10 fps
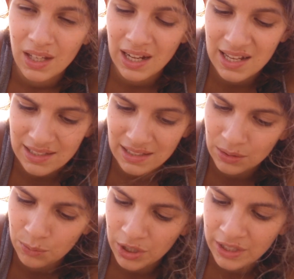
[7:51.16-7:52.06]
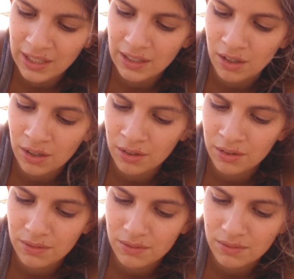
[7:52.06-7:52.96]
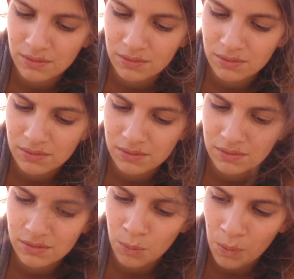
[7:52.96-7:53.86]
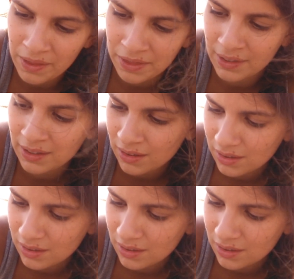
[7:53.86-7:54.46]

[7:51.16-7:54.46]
And I started working on one thing,